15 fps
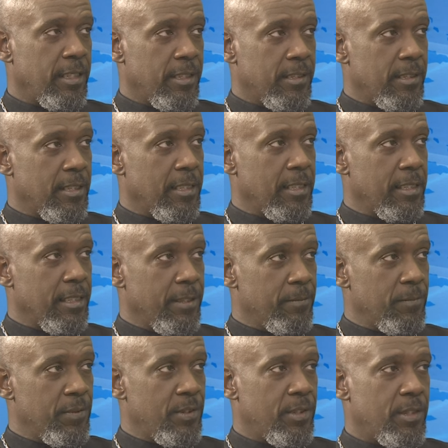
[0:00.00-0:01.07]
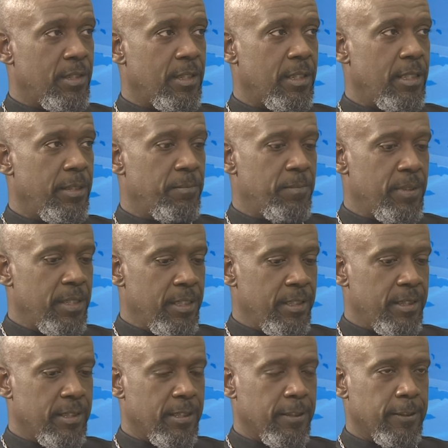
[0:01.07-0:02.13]
Hazeland Gibbs, the
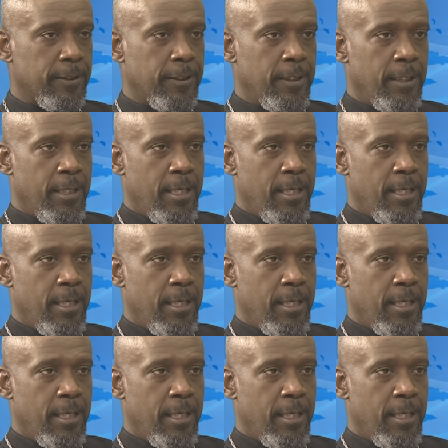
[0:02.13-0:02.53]
PISA.